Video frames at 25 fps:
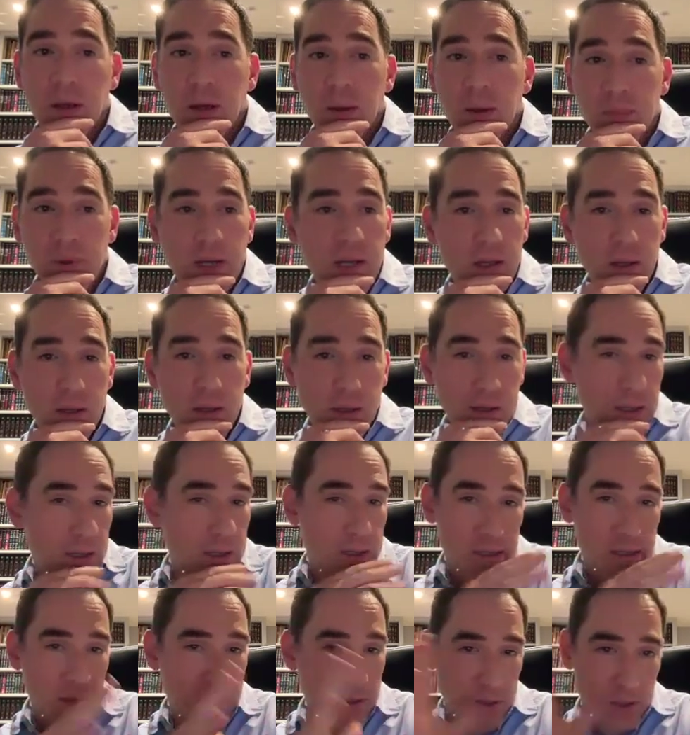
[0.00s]
But
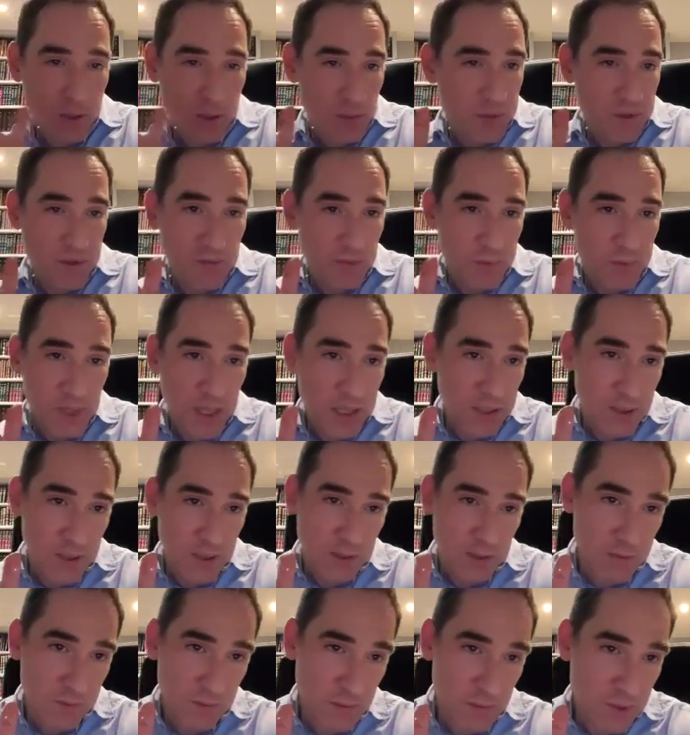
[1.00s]
in terms of a
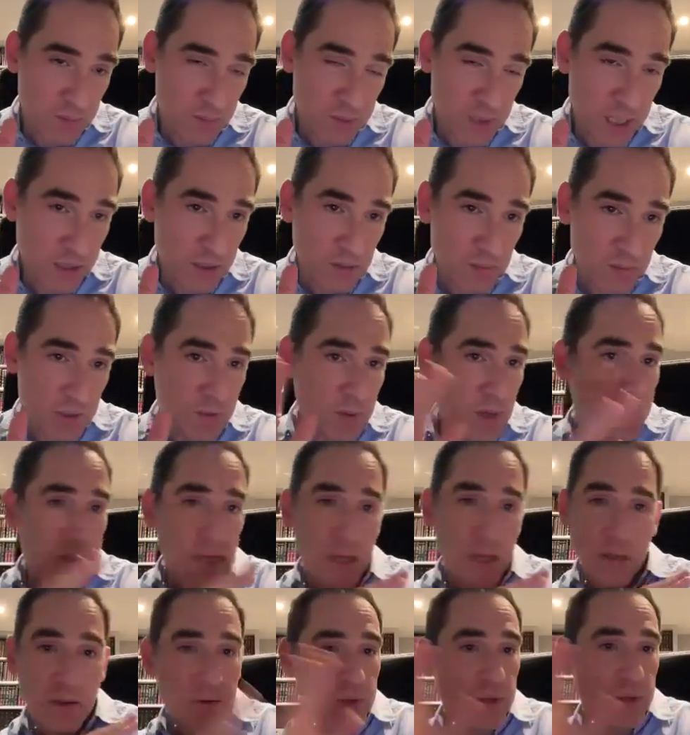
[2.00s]
blanket
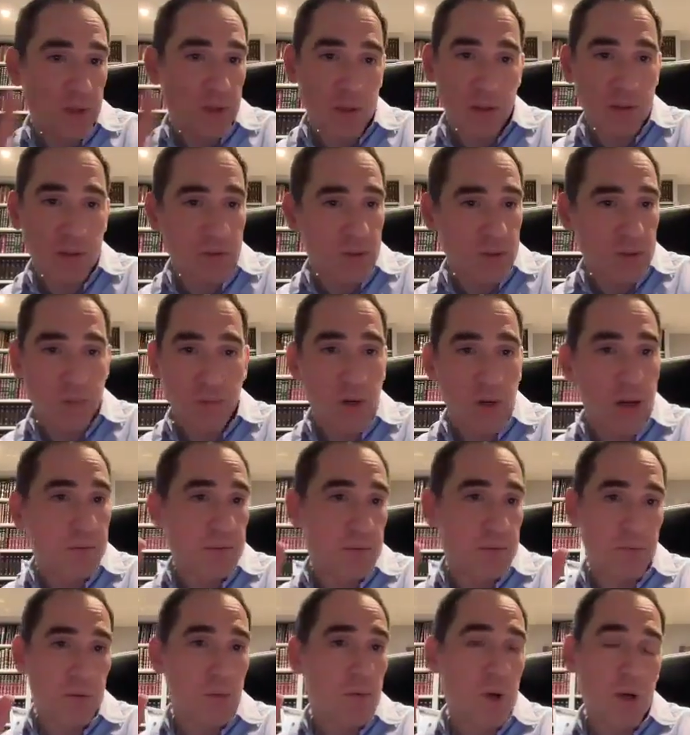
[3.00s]
response, I don't think that there's a
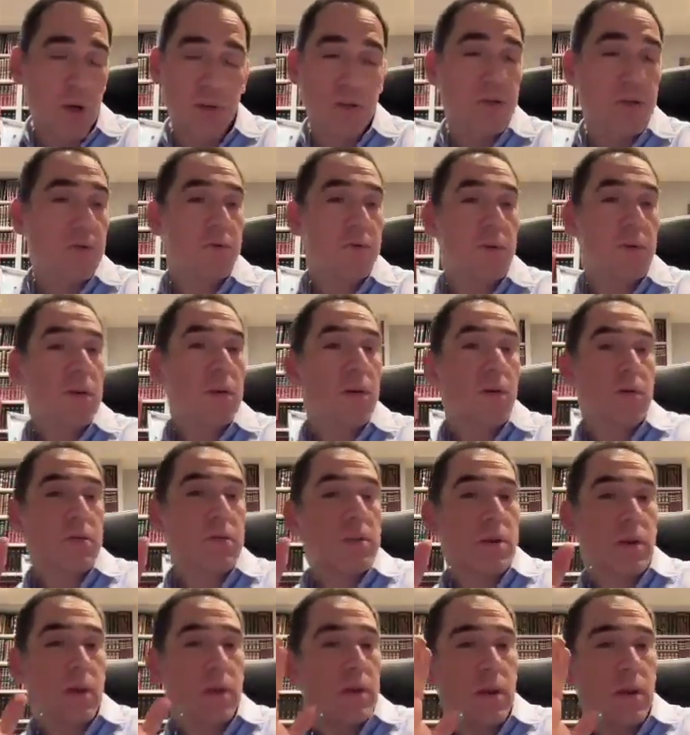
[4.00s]
problem to watch those
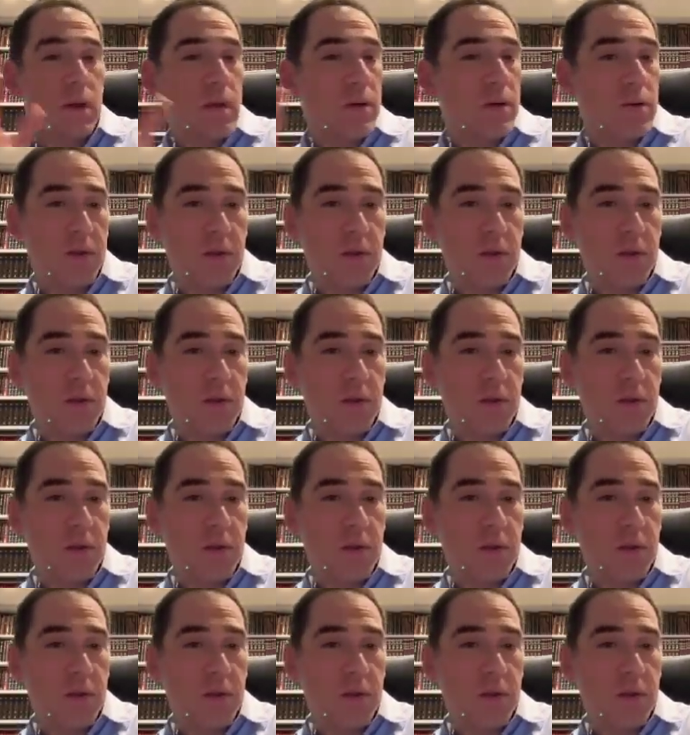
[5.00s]
videos. I